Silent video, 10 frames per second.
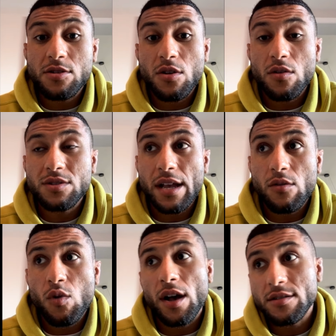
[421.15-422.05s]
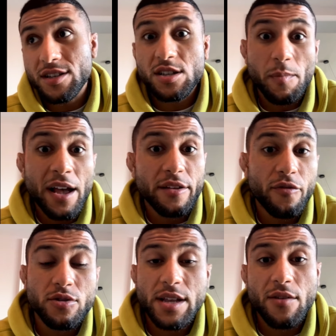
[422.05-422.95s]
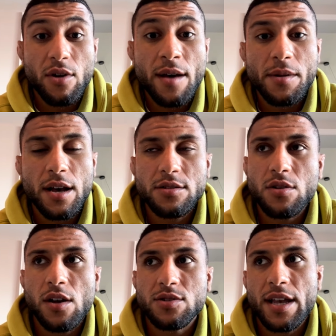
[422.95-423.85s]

So it's like, well, just about the first day of Ramadan. So I was